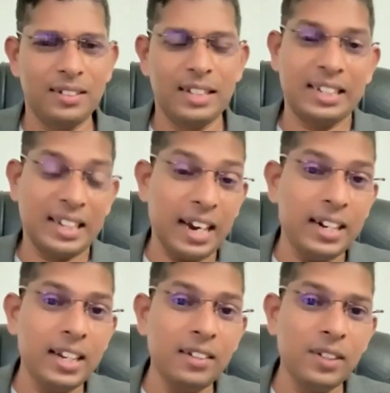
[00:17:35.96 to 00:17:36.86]
That
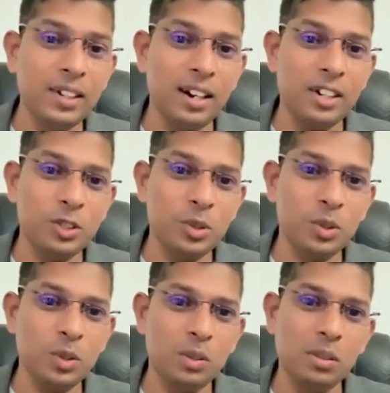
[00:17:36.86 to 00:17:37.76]
candle will
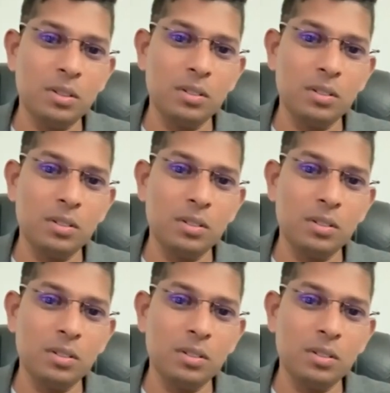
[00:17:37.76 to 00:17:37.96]
also